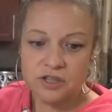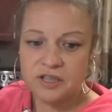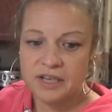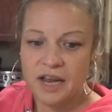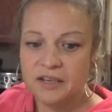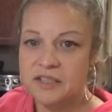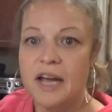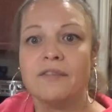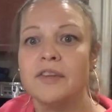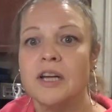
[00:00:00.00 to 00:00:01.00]
good snacks to
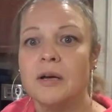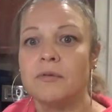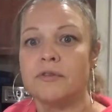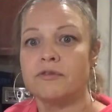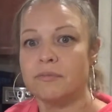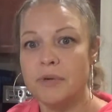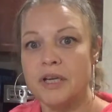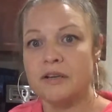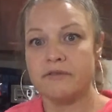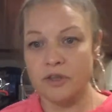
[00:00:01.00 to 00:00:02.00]
have in the cupboard for
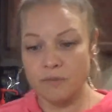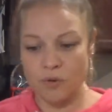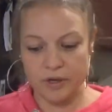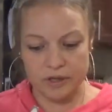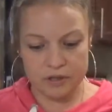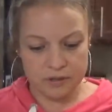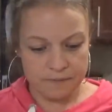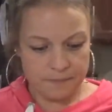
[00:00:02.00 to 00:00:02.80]
me, for the boys.